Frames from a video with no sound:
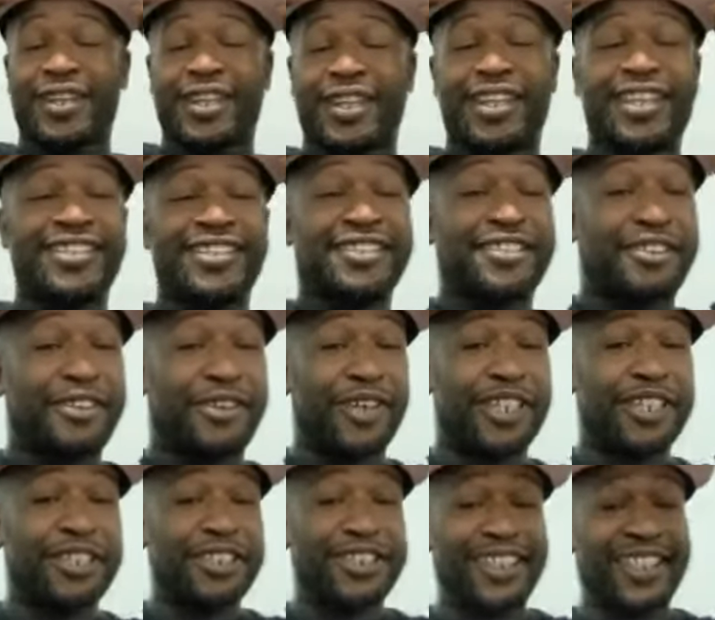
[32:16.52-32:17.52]
That's
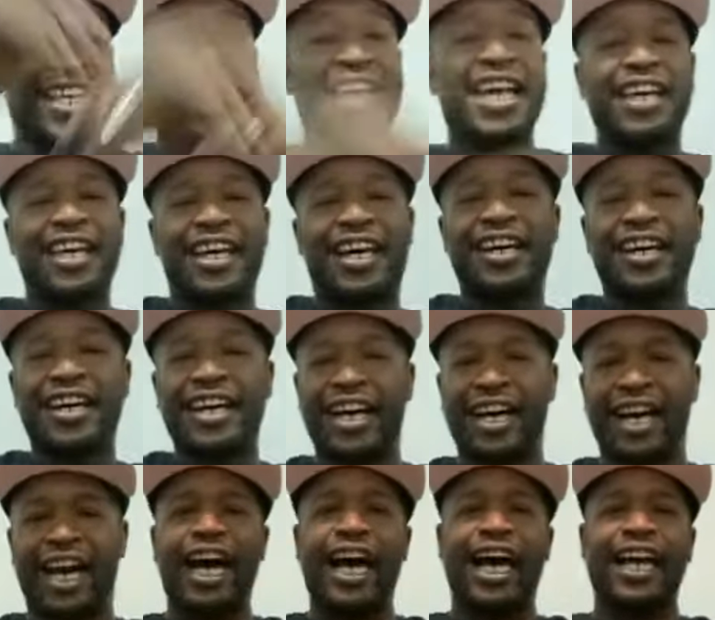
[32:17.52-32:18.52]
crazy.
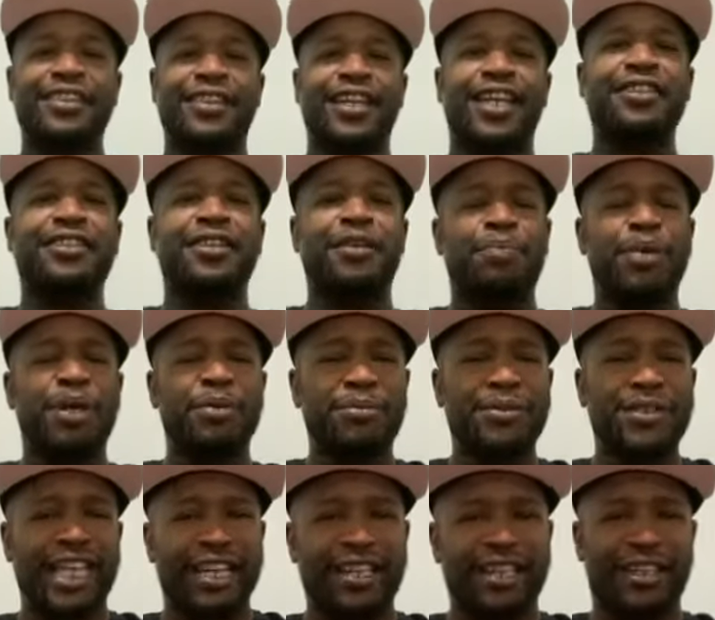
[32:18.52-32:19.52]
I think the people
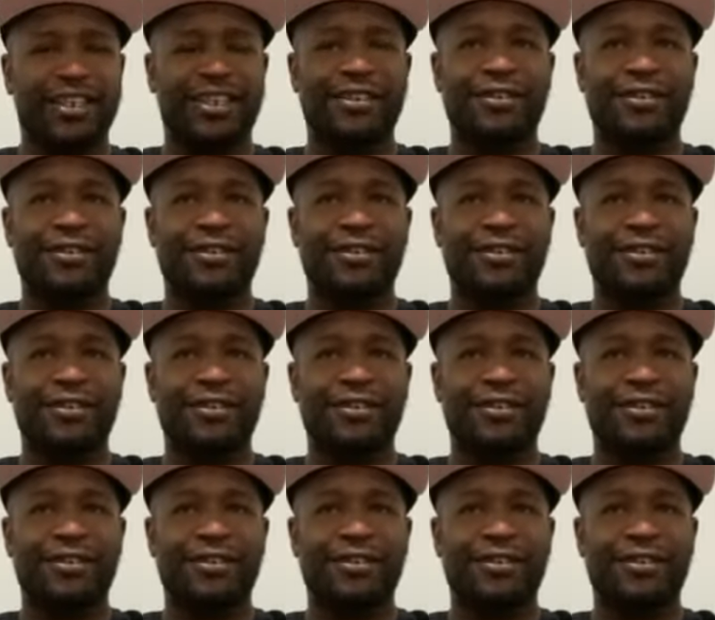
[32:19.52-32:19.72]
that